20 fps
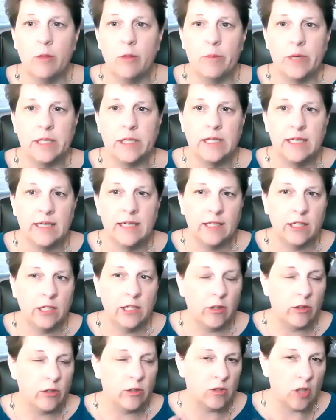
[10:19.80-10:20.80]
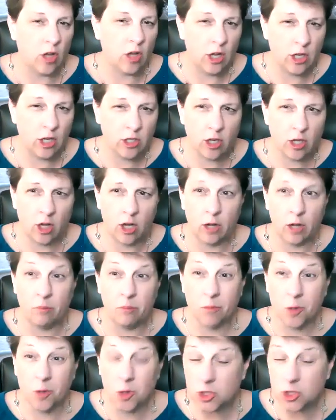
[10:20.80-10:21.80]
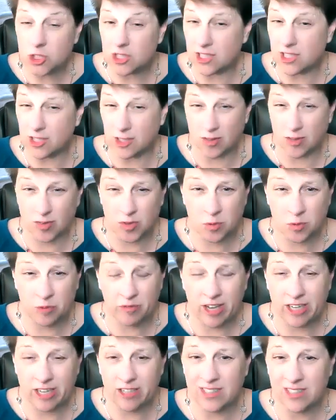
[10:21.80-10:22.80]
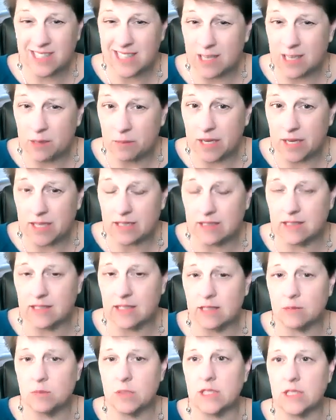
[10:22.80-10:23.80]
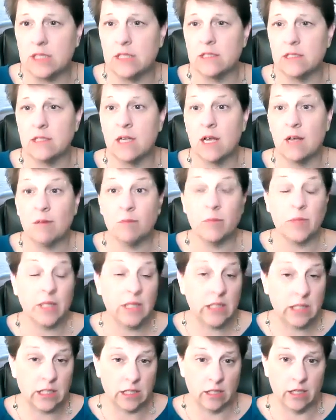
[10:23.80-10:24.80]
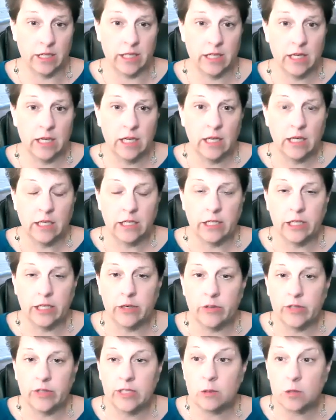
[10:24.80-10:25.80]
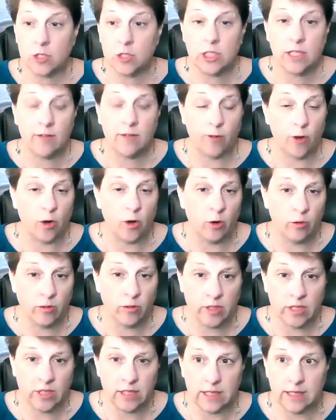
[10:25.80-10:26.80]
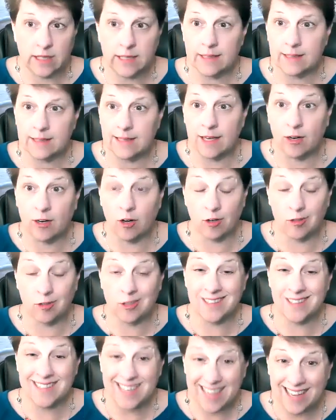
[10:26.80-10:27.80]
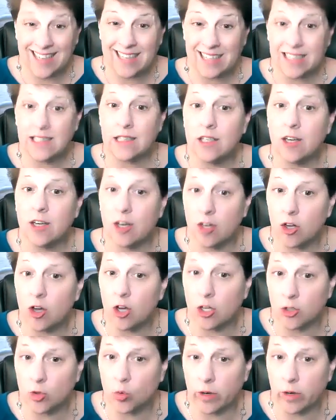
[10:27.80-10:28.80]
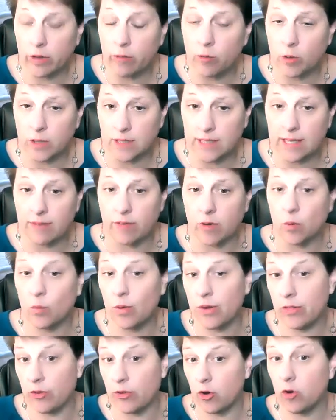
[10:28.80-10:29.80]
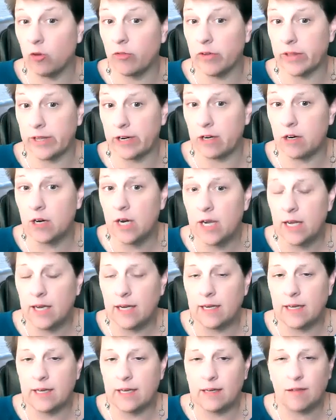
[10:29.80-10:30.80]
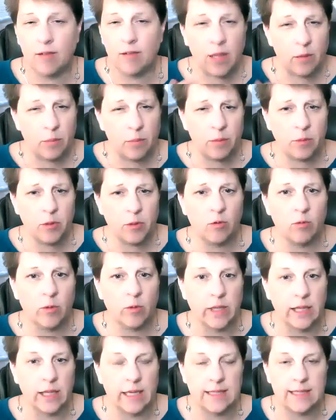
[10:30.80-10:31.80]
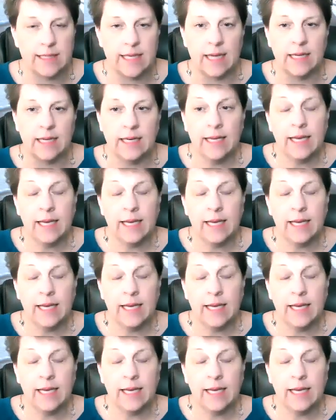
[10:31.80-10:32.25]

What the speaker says: But, those on-call emergency service providers, EMS, EMTs, military, especially if they're overseas, they are technically on call 24/7 while they're over there. And a lot of people don't realize that.